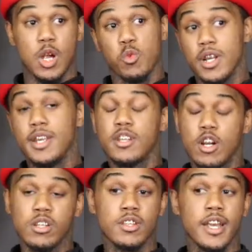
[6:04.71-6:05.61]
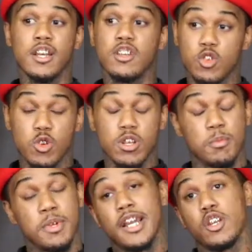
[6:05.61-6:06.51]
really started taking it serious, it's
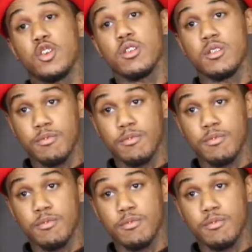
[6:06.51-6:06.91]
been like a year.